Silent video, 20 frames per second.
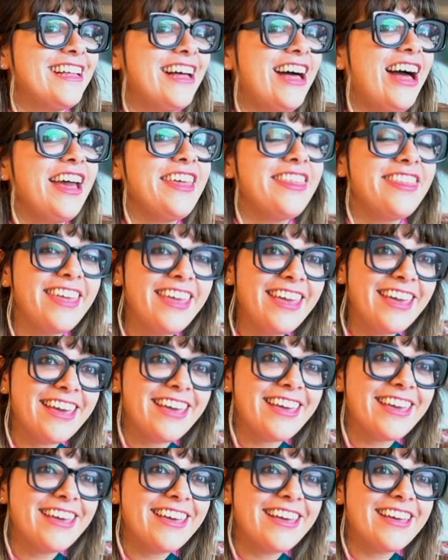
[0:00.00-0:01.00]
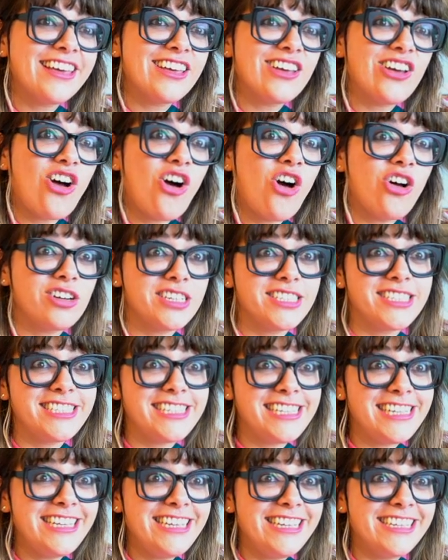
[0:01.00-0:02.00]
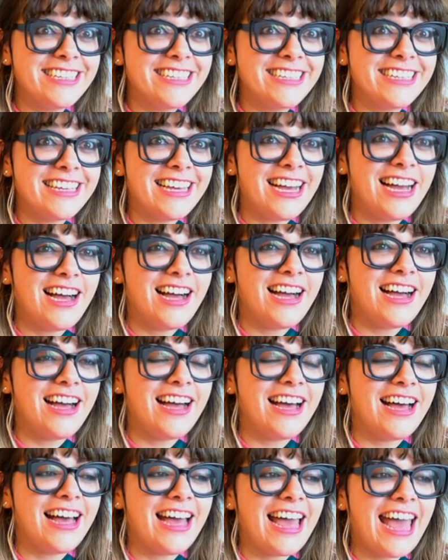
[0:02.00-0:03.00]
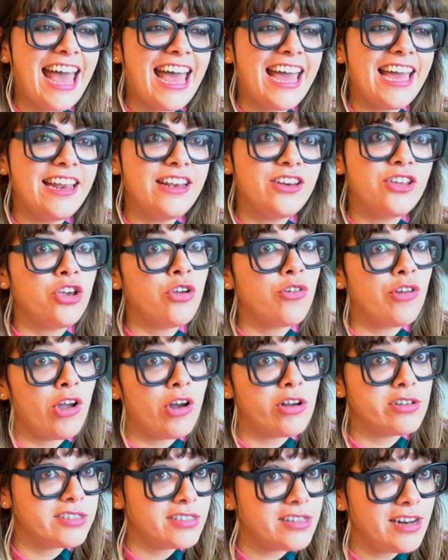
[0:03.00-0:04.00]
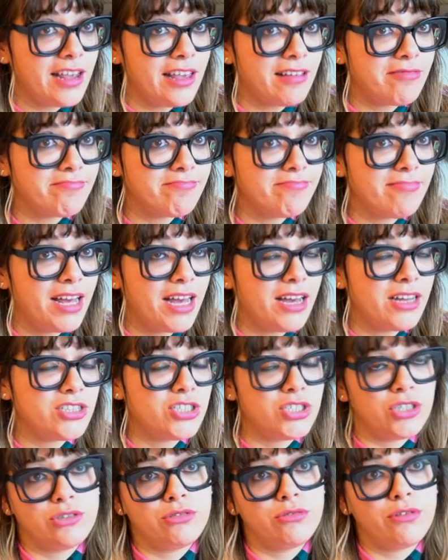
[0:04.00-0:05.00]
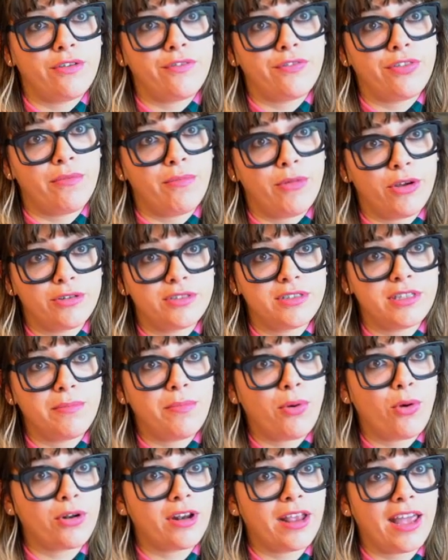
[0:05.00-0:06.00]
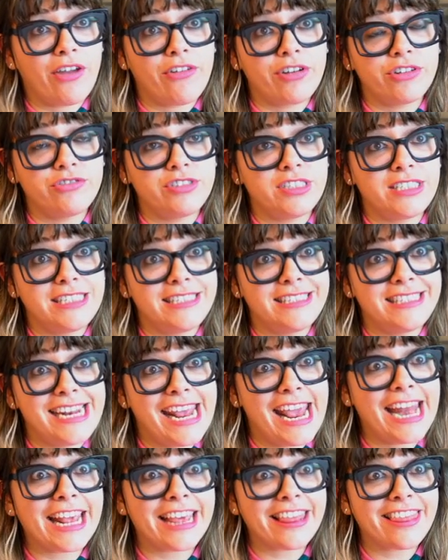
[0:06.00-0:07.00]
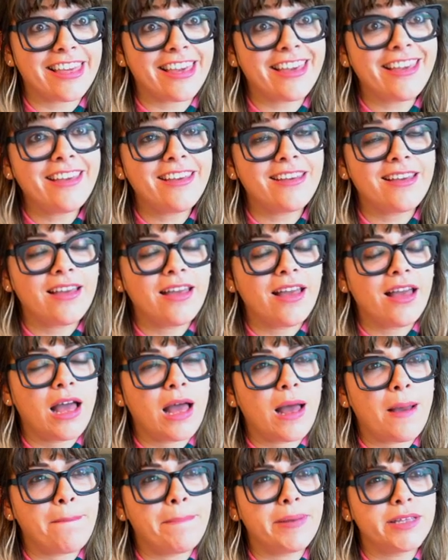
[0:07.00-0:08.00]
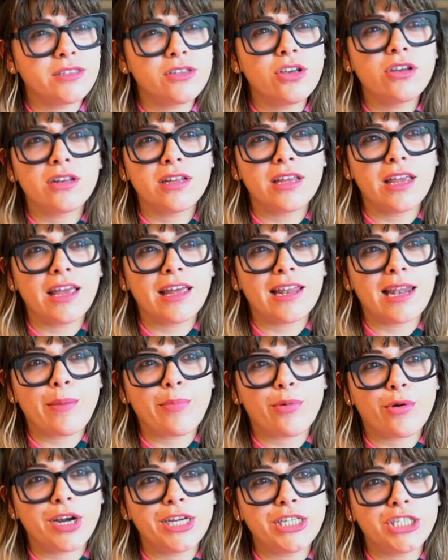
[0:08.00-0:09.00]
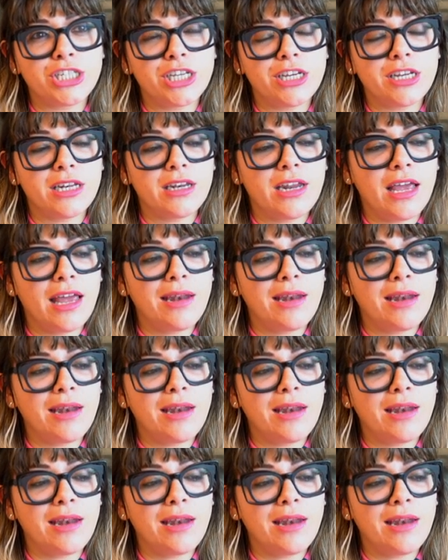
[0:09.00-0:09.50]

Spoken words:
I think honesty and curiosity are two of the most important characteristics in anything, but certainly in collaboration.